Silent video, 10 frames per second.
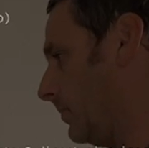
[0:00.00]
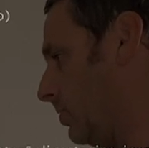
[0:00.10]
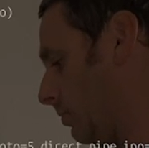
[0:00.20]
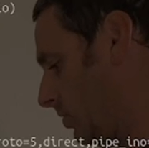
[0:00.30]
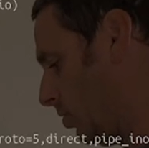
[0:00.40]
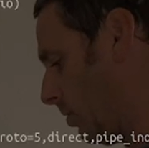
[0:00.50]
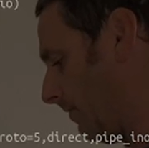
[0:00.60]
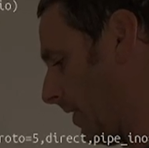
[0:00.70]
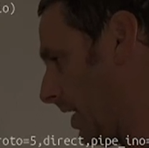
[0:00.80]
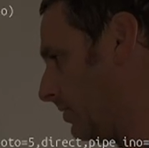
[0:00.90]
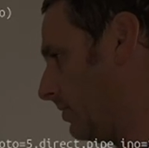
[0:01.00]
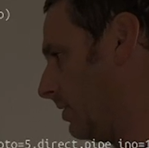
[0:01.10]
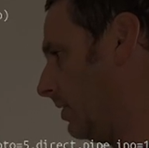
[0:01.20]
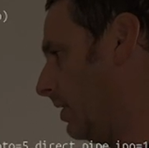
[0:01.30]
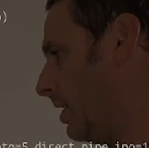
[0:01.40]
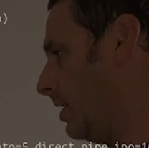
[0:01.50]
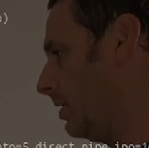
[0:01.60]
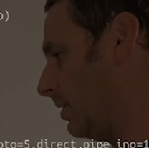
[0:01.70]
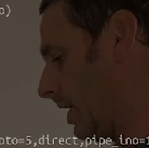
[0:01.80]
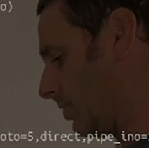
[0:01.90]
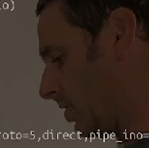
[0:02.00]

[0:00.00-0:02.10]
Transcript: Tune2fs dash